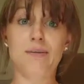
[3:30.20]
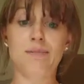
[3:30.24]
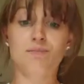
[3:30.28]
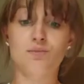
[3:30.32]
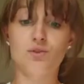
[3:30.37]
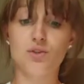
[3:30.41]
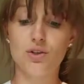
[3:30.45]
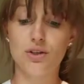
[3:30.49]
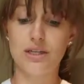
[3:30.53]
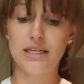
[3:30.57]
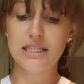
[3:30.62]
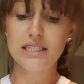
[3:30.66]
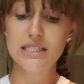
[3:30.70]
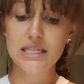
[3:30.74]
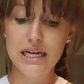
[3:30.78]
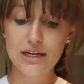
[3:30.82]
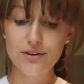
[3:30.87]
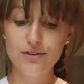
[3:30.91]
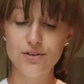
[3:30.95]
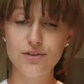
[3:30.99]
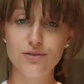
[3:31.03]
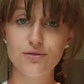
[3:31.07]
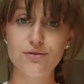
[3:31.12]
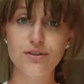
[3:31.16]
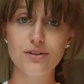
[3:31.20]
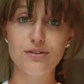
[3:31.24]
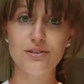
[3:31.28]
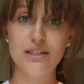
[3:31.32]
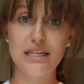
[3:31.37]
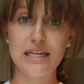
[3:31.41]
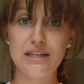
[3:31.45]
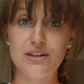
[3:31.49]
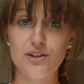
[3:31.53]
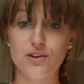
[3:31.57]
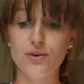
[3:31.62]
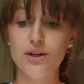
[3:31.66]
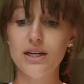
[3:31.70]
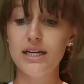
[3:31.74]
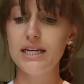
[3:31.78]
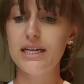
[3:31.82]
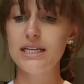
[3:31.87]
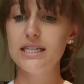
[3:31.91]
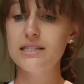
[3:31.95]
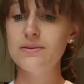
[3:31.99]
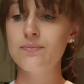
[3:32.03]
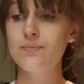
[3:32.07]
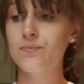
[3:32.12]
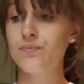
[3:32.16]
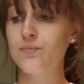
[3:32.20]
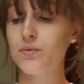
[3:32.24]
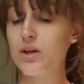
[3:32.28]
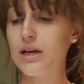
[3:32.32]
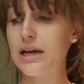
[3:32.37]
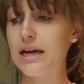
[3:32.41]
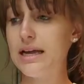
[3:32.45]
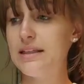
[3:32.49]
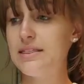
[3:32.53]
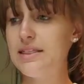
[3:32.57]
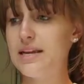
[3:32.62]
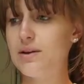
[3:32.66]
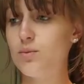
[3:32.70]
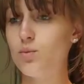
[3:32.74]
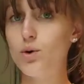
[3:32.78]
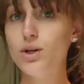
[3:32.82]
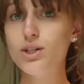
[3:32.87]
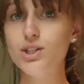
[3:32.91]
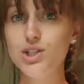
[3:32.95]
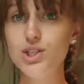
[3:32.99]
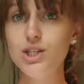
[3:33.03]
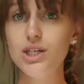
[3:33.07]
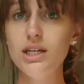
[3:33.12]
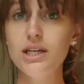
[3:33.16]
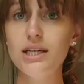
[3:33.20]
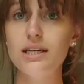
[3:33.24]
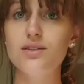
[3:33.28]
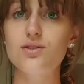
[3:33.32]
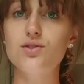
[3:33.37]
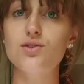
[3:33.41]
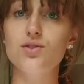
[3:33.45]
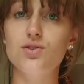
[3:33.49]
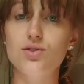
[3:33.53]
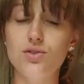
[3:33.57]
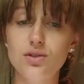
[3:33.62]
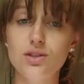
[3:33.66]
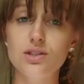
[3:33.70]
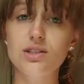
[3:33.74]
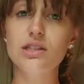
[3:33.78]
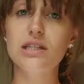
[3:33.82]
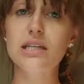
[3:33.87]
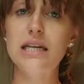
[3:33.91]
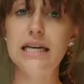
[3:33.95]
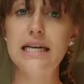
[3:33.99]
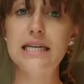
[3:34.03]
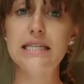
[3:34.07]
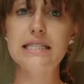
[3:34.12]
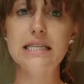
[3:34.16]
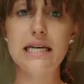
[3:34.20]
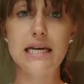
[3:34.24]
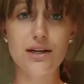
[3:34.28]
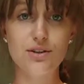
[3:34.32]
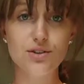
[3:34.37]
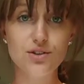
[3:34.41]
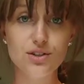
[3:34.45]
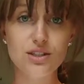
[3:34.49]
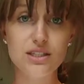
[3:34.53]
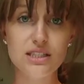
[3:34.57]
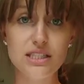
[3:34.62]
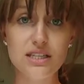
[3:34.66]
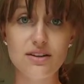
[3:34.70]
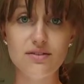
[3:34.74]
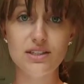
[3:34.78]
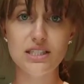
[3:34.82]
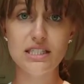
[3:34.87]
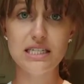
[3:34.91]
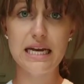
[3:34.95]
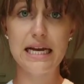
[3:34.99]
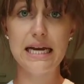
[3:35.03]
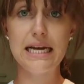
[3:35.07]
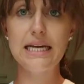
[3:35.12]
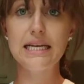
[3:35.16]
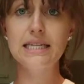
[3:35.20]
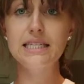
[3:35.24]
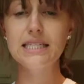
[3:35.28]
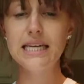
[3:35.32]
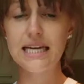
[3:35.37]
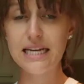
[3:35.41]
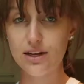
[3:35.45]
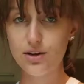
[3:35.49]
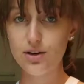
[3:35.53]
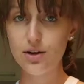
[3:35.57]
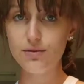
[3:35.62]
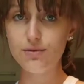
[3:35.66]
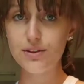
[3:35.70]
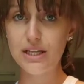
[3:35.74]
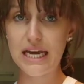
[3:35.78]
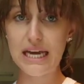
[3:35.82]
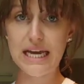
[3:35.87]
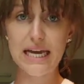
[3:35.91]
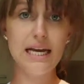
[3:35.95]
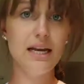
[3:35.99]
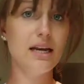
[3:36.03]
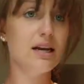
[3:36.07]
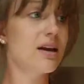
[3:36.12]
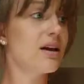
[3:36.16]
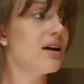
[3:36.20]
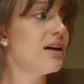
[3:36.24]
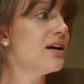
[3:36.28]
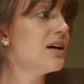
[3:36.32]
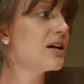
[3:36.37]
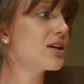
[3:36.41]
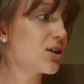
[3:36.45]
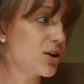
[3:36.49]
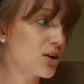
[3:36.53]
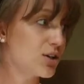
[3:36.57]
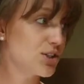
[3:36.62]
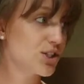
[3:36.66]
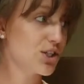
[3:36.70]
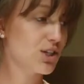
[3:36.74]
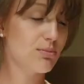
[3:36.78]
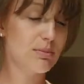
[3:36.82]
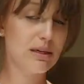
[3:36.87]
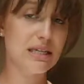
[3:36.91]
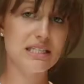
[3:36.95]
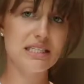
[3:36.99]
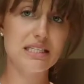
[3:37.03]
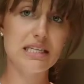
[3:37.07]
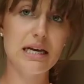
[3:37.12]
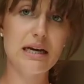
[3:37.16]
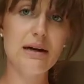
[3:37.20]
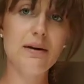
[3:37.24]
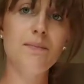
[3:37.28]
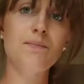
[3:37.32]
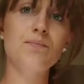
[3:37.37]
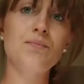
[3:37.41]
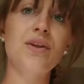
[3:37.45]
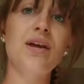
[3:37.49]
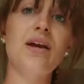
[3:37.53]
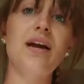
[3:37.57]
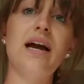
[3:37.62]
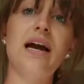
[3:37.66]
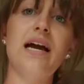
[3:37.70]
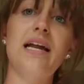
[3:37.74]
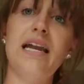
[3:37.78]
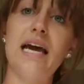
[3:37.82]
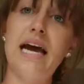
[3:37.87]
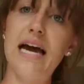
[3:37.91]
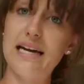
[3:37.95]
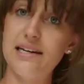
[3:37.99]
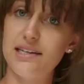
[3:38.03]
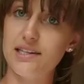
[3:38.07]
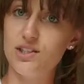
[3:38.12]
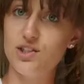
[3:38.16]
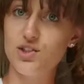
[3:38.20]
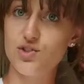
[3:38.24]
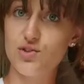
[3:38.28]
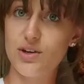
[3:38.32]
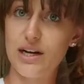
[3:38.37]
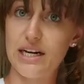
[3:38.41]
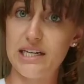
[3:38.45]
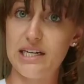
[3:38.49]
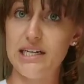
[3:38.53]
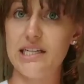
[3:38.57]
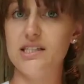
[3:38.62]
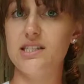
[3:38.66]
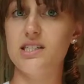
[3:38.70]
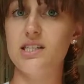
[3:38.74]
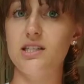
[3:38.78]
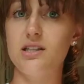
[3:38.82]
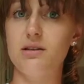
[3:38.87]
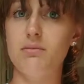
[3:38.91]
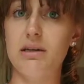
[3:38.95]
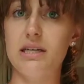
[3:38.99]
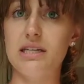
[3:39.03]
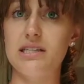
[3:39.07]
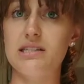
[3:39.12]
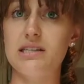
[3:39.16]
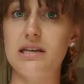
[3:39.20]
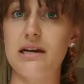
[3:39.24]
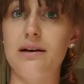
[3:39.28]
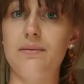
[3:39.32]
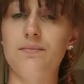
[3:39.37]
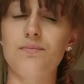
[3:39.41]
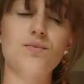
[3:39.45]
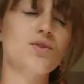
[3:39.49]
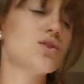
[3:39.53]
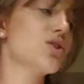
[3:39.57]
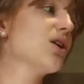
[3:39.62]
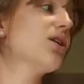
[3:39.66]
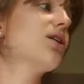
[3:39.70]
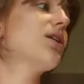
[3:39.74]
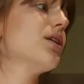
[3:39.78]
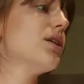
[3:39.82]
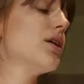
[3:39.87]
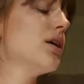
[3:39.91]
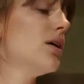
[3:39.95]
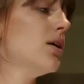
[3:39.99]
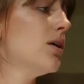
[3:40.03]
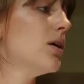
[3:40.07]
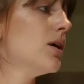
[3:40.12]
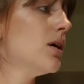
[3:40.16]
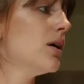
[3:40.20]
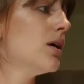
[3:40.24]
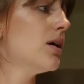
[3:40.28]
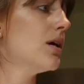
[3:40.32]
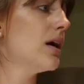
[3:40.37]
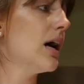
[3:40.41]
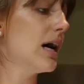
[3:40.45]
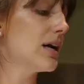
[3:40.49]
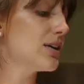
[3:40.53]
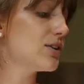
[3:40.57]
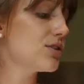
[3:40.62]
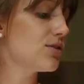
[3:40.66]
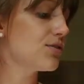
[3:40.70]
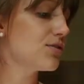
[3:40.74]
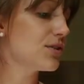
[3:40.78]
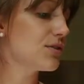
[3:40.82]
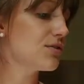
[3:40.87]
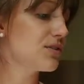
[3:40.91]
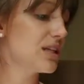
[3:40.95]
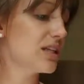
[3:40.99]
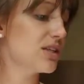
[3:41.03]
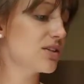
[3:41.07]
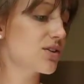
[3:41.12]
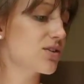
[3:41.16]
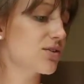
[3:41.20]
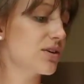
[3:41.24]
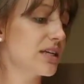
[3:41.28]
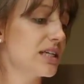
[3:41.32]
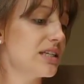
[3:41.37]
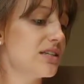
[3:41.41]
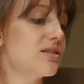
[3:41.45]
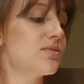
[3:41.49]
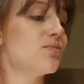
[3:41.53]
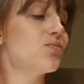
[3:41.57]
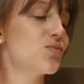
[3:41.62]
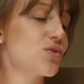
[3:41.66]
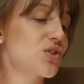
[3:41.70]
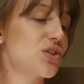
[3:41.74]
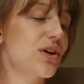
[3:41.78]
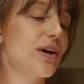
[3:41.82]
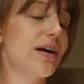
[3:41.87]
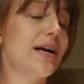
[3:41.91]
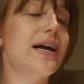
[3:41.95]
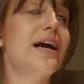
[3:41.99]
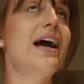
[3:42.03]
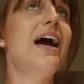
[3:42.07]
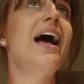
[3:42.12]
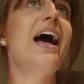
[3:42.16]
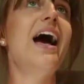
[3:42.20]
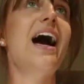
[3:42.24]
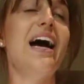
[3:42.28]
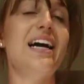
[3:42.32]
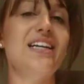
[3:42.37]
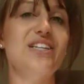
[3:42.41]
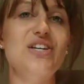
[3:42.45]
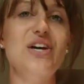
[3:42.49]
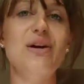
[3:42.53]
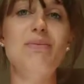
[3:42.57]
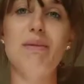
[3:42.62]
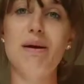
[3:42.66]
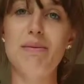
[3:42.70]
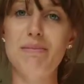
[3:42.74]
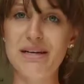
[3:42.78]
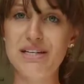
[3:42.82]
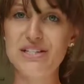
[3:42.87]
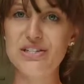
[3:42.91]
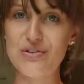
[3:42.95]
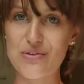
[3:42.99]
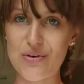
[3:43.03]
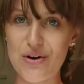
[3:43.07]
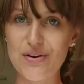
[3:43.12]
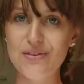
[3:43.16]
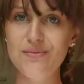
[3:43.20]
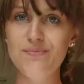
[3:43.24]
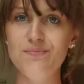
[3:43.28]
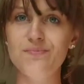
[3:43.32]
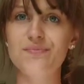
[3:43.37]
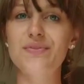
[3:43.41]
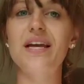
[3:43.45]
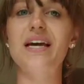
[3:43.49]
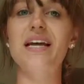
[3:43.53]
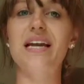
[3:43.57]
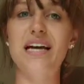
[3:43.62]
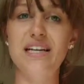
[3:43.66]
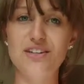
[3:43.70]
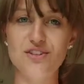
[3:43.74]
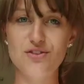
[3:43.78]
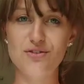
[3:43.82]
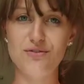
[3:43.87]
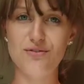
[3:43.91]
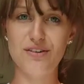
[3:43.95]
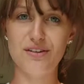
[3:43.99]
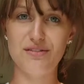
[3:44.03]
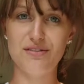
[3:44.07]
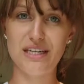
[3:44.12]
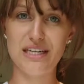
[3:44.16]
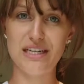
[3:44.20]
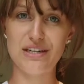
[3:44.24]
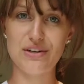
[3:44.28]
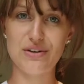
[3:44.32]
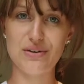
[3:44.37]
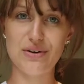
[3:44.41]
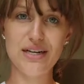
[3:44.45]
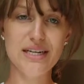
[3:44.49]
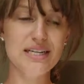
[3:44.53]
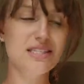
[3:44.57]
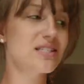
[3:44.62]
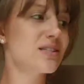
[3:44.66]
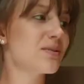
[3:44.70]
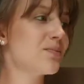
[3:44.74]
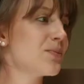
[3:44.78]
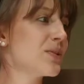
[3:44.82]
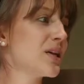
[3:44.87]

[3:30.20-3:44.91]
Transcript: So it hits 115 degrees and then watch it. As soon as it hits 117, take it off the heat, go to your mixer and add it straight into the mixer. So 115 degrees, sorry, I turn my mixer on at 115 degrees,